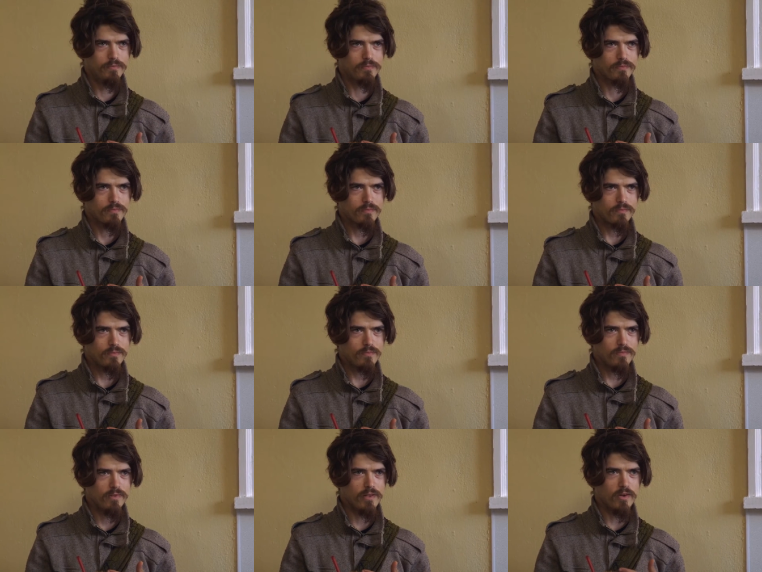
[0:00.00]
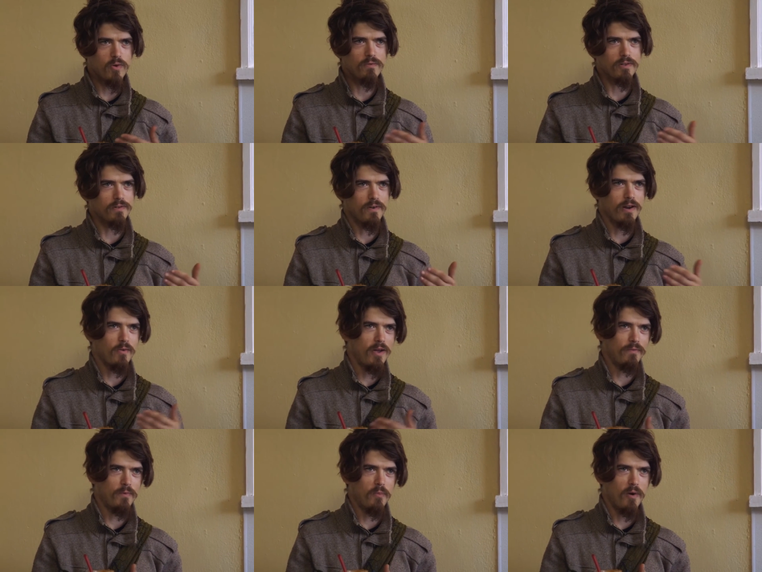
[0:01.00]
the equivalent of running
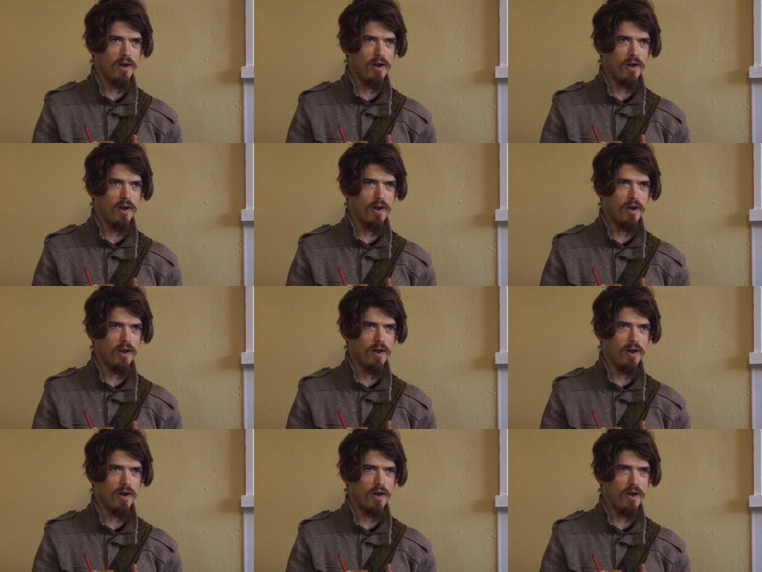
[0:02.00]
away from your